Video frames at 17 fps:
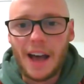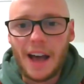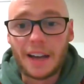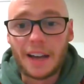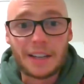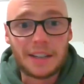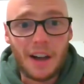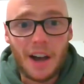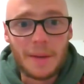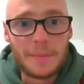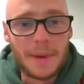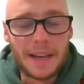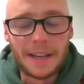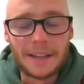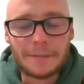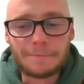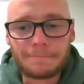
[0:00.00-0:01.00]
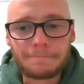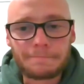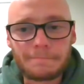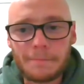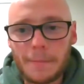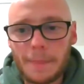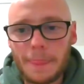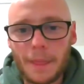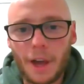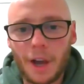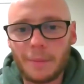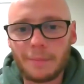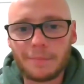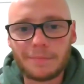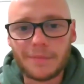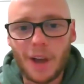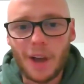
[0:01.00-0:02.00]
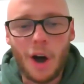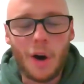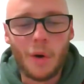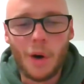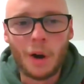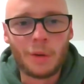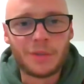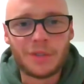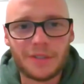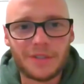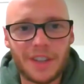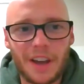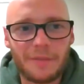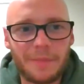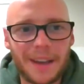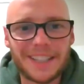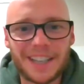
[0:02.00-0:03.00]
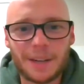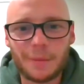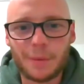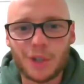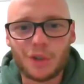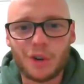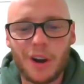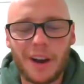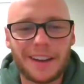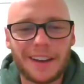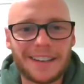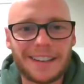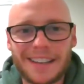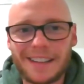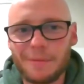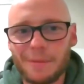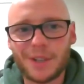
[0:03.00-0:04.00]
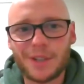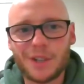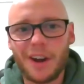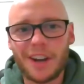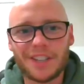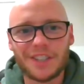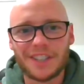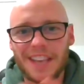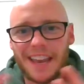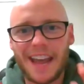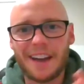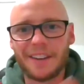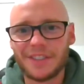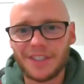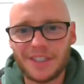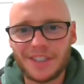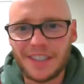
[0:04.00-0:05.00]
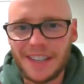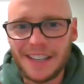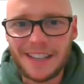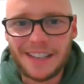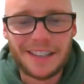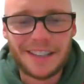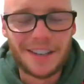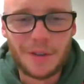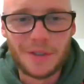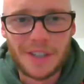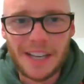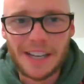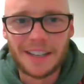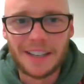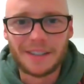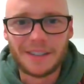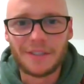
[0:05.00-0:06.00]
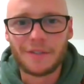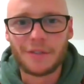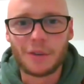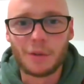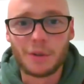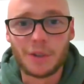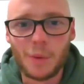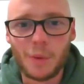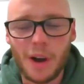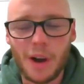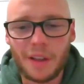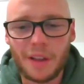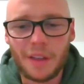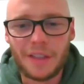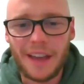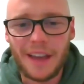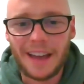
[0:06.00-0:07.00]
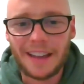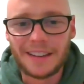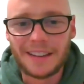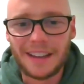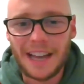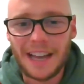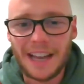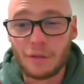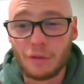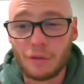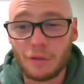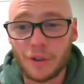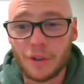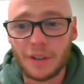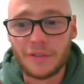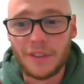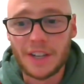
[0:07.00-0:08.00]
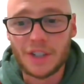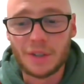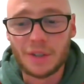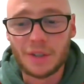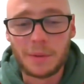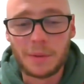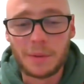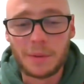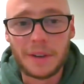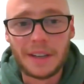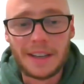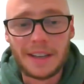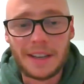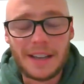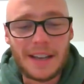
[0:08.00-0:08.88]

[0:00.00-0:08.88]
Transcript: climbing, a whole host of stuff. Basically, we try and just get out and see New Zealand for all it's worth, and have a real adventure while we do it.